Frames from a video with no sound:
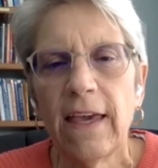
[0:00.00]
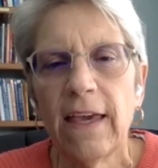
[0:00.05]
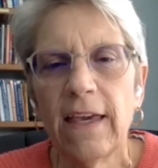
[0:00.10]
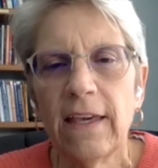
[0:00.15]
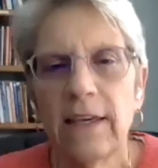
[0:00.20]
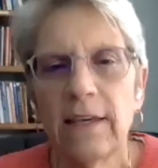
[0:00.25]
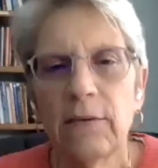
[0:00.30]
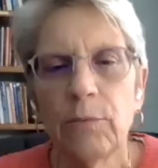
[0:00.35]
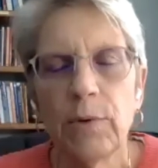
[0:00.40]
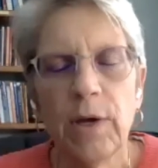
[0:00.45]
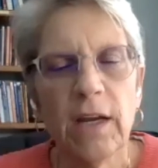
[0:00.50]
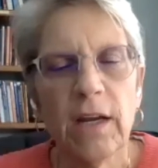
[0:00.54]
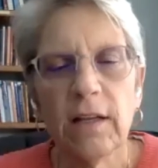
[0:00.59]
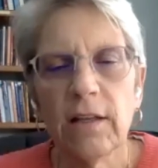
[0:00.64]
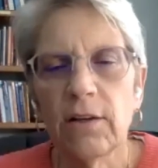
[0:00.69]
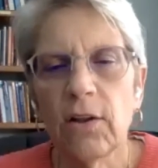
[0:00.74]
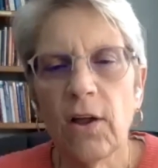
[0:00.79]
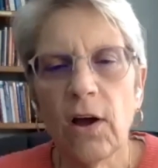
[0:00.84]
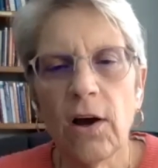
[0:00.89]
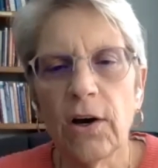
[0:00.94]
We had a
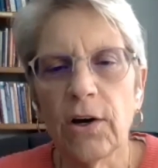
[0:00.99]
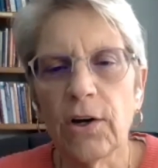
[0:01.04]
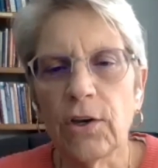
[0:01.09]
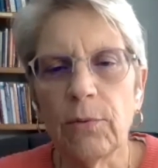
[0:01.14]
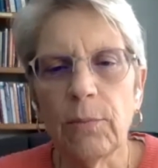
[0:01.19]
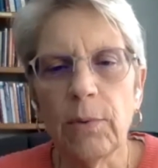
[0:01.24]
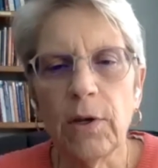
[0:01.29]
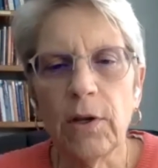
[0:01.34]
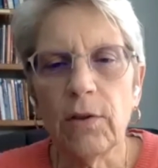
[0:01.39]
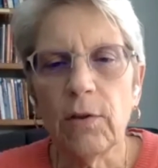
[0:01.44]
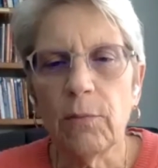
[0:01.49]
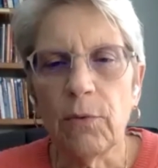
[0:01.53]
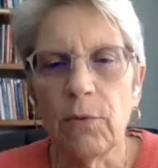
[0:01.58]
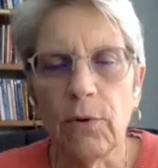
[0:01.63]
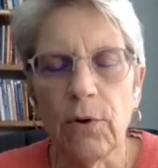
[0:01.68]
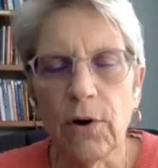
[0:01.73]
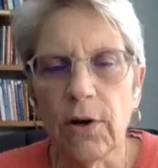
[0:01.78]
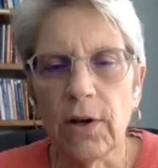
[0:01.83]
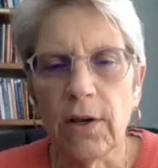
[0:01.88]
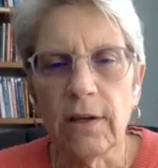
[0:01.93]
little argument in the
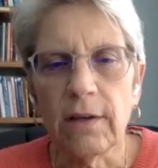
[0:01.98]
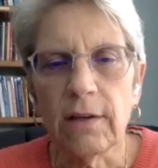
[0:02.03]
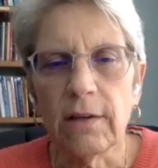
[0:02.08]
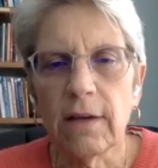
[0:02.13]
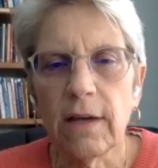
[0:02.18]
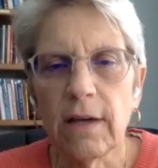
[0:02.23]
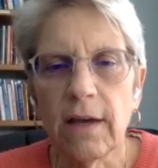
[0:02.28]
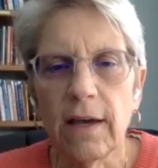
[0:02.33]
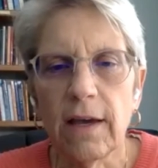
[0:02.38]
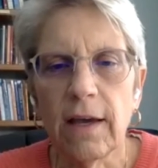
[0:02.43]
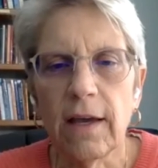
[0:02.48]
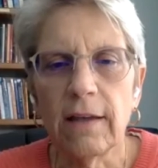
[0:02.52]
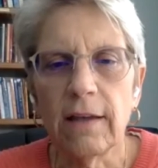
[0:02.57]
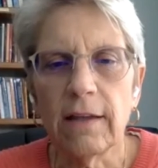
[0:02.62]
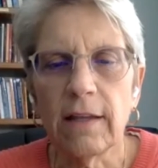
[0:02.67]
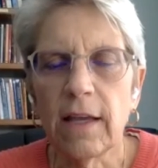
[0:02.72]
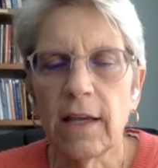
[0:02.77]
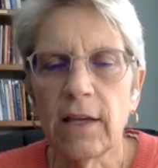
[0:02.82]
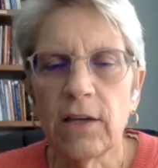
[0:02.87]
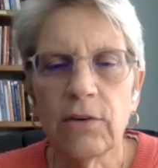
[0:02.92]
morning,
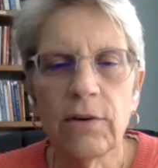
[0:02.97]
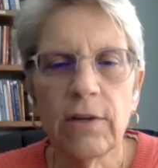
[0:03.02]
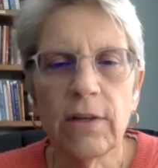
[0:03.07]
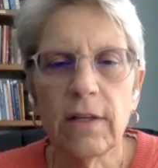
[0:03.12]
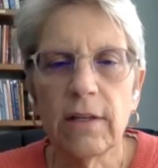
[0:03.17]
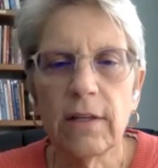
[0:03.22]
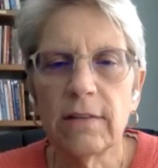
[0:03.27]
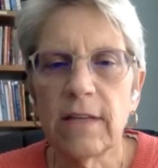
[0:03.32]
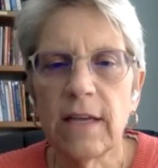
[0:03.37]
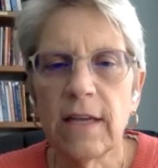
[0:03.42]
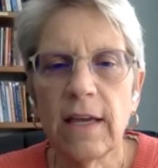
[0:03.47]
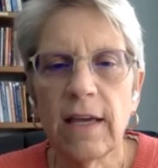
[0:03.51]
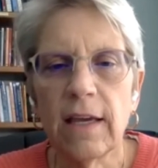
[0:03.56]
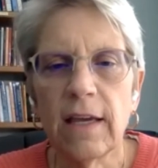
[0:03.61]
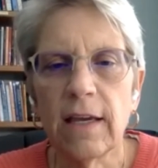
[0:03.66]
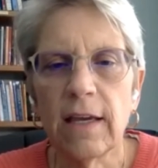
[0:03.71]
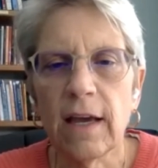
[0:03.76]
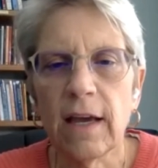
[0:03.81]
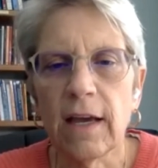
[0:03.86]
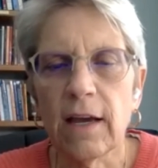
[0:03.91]
and later in the
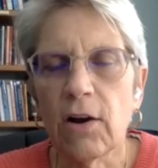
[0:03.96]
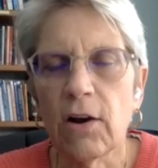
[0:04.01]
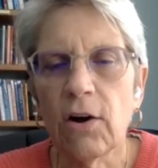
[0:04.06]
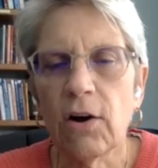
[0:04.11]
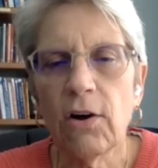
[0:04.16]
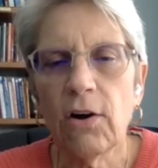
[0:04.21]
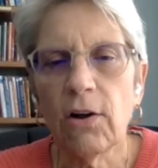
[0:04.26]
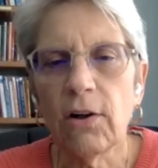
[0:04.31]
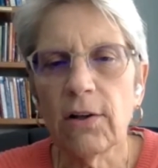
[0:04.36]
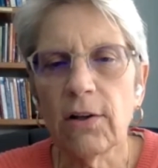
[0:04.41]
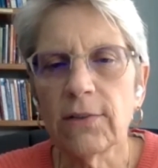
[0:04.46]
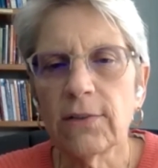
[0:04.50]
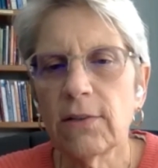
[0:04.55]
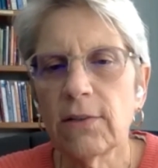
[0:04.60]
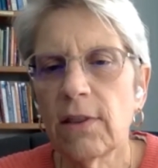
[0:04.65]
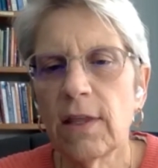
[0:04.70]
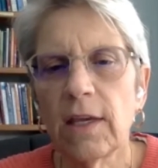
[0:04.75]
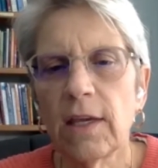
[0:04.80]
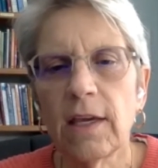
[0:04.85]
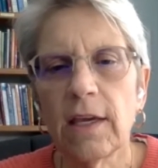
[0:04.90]
day, I called
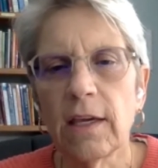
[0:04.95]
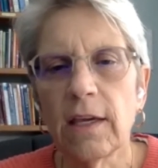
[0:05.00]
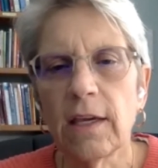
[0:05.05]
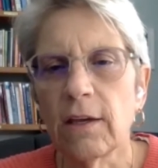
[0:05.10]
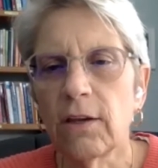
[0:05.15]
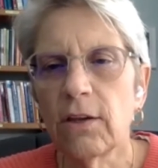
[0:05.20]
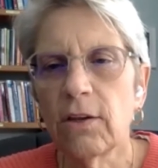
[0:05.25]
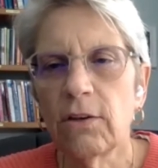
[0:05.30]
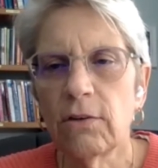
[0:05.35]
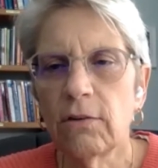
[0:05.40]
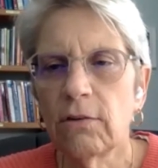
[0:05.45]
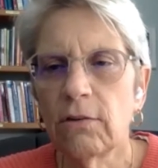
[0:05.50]
thinking,